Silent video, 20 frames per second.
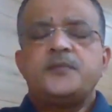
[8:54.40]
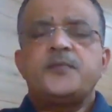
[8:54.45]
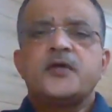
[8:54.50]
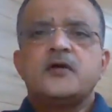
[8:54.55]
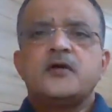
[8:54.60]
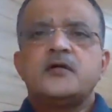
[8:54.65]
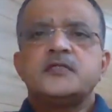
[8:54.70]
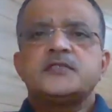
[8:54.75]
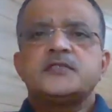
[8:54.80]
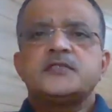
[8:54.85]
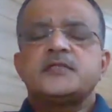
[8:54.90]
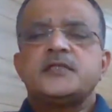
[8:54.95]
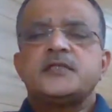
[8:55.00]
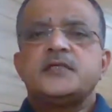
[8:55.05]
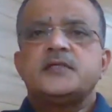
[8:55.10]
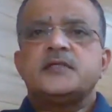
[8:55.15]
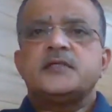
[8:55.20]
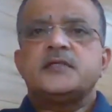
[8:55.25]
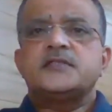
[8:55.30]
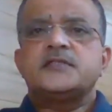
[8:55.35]
because
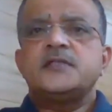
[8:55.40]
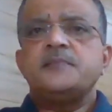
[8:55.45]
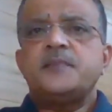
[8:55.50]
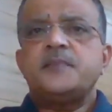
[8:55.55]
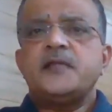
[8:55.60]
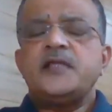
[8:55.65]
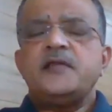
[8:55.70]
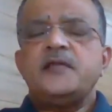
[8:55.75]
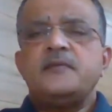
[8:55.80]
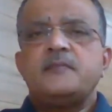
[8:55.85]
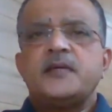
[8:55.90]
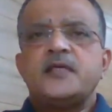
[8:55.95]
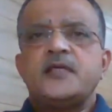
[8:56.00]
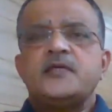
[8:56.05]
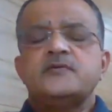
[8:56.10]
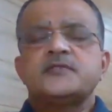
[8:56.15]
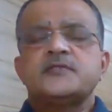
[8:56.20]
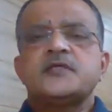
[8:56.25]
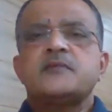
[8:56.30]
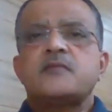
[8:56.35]
simply by
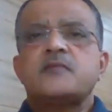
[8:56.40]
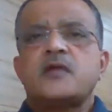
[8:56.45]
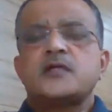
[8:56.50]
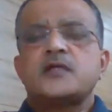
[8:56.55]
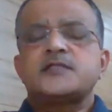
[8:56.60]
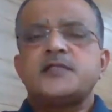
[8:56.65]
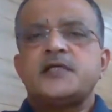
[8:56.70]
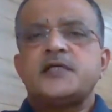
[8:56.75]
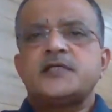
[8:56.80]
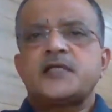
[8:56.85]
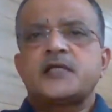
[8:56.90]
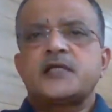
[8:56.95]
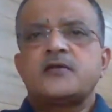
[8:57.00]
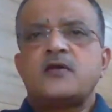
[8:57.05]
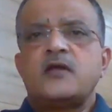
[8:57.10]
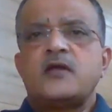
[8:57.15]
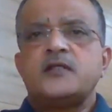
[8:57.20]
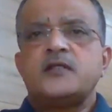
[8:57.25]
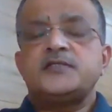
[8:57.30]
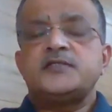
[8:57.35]
using blockchain
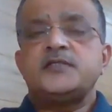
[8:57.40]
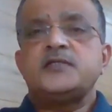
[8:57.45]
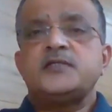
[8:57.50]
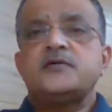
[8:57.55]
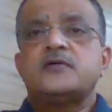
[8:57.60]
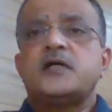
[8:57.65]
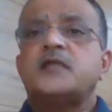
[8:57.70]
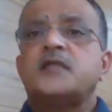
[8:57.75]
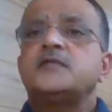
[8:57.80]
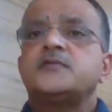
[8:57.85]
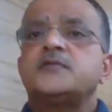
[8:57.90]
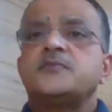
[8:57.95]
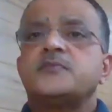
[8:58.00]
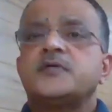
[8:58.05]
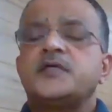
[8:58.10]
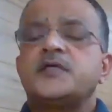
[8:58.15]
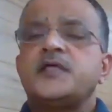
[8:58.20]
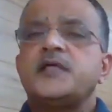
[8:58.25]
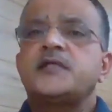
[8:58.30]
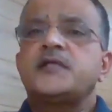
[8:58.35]
technology and
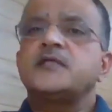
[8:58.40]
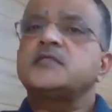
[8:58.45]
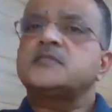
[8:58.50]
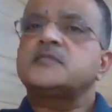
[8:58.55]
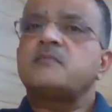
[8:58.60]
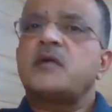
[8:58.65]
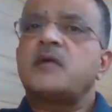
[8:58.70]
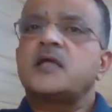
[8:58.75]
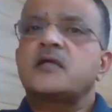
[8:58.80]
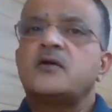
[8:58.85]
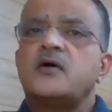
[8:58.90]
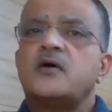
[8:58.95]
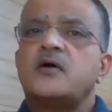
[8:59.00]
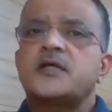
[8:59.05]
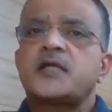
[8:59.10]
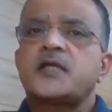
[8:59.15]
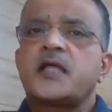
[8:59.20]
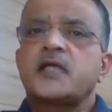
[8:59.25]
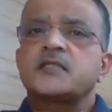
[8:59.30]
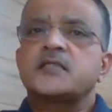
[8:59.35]
creating smart
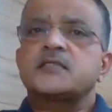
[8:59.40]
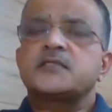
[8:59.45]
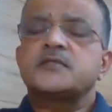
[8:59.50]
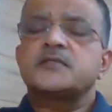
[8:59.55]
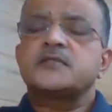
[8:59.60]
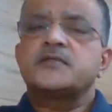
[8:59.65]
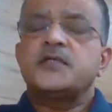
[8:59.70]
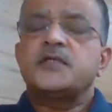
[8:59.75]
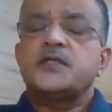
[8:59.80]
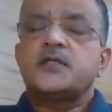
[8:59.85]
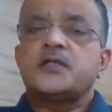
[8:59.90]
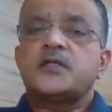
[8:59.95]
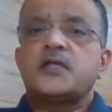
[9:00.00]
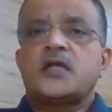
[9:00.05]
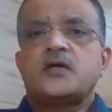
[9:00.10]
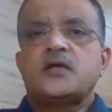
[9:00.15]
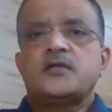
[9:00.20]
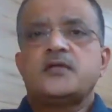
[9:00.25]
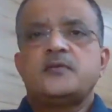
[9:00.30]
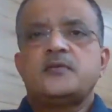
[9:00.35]
contracts.
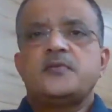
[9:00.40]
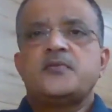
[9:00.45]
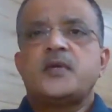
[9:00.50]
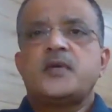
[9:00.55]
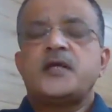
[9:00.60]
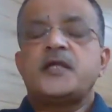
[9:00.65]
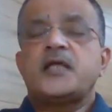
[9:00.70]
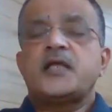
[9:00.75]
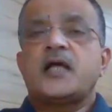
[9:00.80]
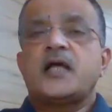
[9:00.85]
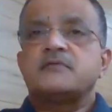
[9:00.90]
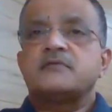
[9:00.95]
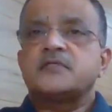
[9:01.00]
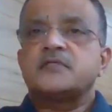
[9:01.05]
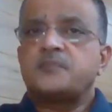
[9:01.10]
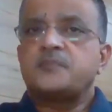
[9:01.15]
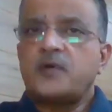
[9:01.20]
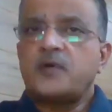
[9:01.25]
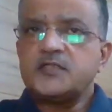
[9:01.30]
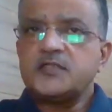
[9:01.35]
Now, you'll be wondering, how is
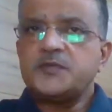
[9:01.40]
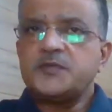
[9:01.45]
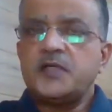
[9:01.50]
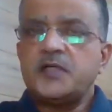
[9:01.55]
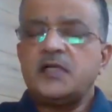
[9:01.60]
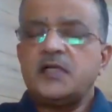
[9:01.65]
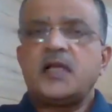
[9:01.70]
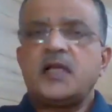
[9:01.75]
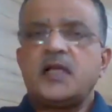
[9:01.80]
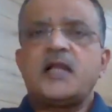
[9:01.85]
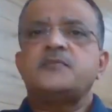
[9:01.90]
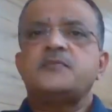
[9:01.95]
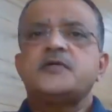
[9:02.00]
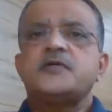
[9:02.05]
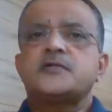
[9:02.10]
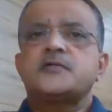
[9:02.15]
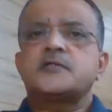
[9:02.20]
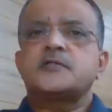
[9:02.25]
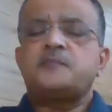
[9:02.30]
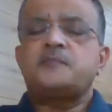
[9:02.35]
it possible? Allow me to